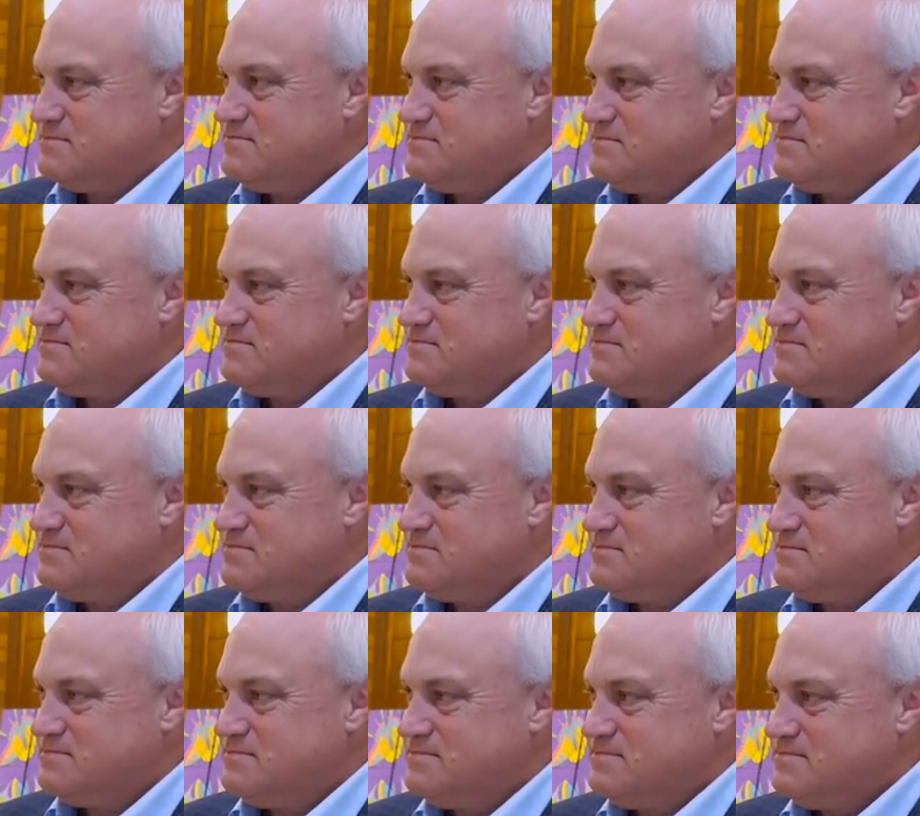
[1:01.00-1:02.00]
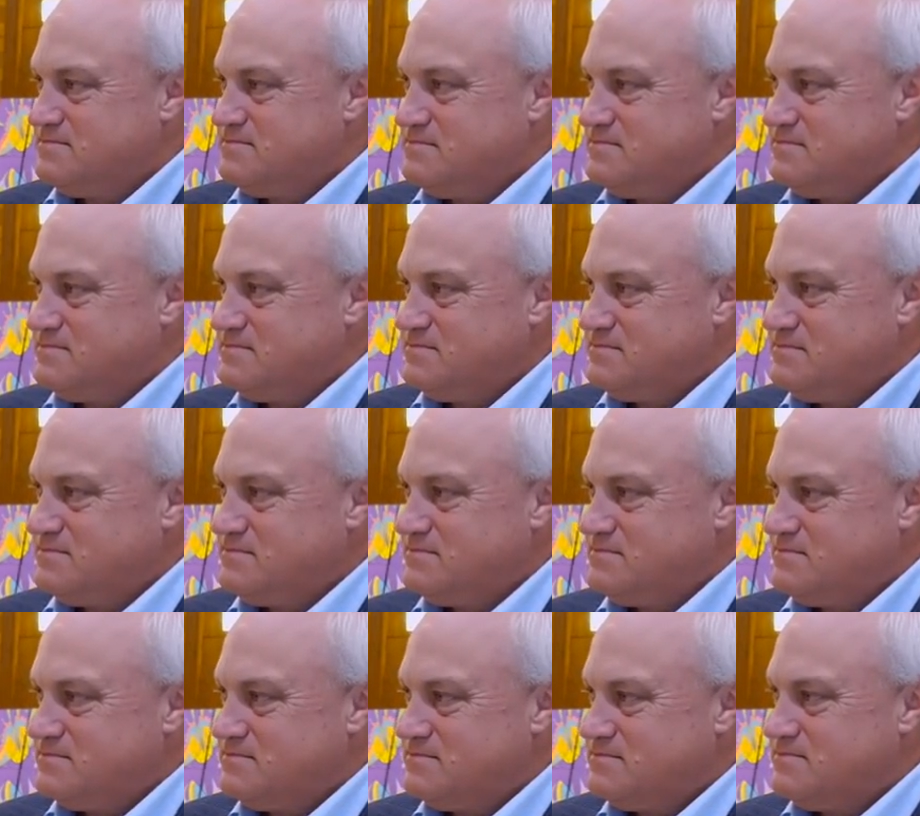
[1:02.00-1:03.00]

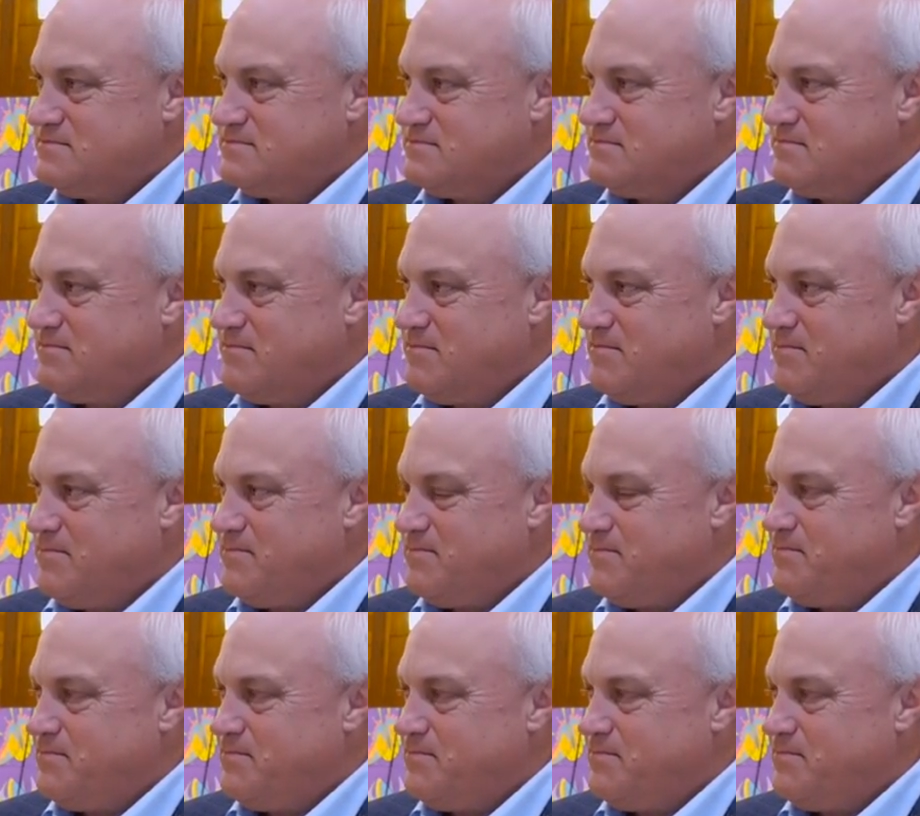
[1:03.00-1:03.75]
The person shown says nothing.